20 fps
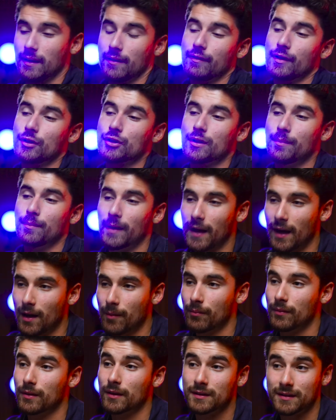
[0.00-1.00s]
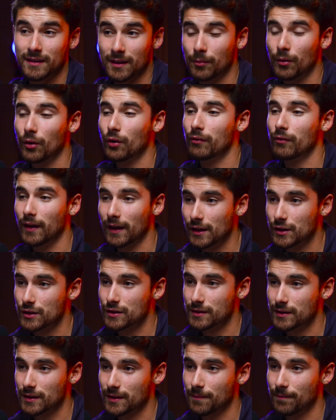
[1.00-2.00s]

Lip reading: then eventually became the CMO of the agency.